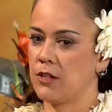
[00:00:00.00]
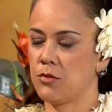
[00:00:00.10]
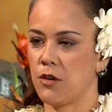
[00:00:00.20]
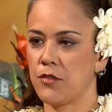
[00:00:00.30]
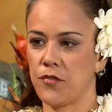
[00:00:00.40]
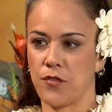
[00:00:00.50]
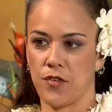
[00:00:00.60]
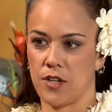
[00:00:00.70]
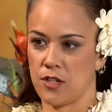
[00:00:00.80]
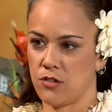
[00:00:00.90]
12 to
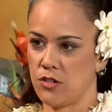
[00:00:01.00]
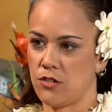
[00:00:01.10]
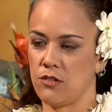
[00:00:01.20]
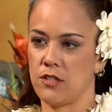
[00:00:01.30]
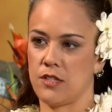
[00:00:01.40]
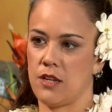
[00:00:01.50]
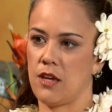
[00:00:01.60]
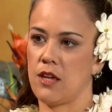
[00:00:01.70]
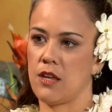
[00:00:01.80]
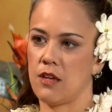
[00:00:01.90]
1500 students in it.